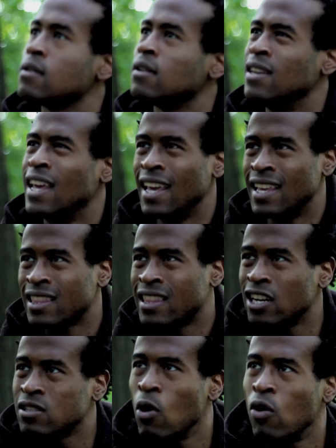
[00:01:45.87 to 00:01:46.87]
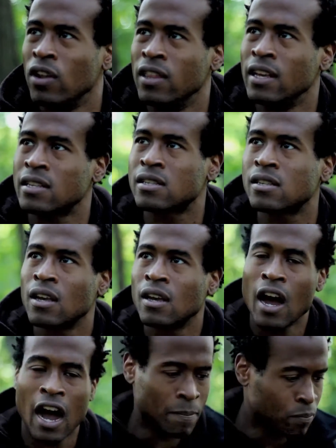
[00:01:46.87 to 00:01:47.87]
Nay, yet there's more in this.
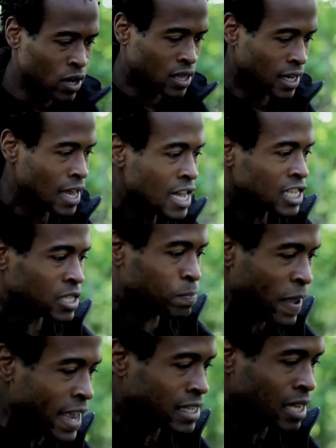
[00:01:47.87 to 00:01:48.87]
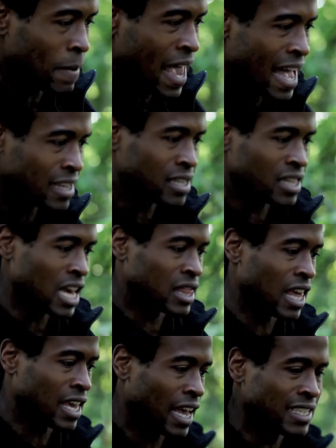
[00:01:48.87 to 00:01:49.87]
I prithee, speak to me as to thy
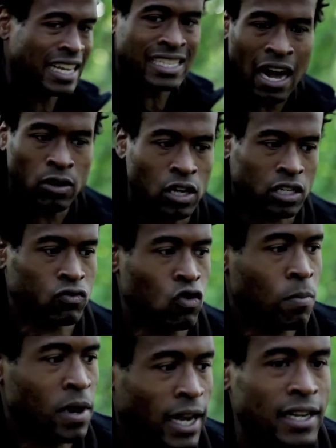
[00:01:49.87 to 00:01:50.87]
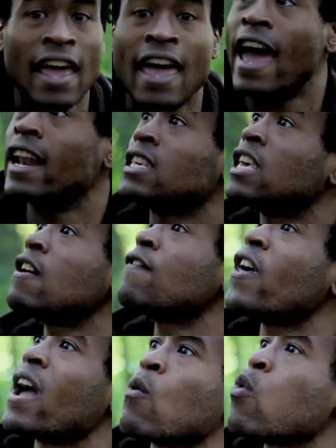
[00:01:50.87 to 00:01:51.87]
thinkings as thou dost ruminate, and give
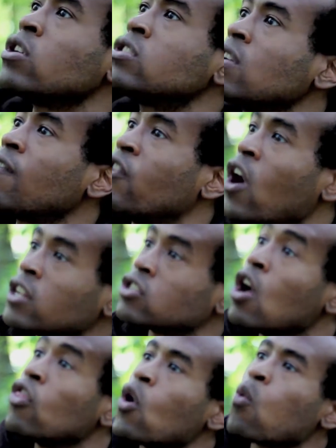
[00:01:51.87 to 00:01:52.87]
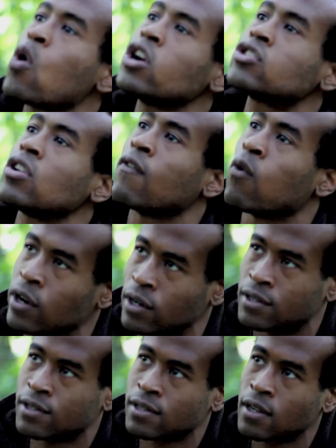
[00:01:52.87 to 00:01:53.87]
thy worst of thoughts the worst of
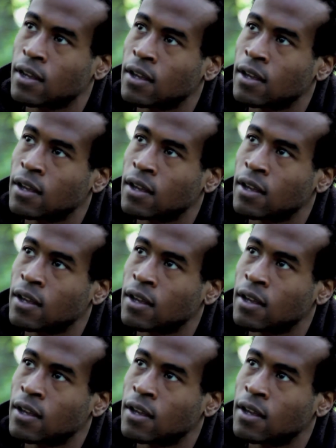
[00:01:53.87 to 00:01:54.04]
words.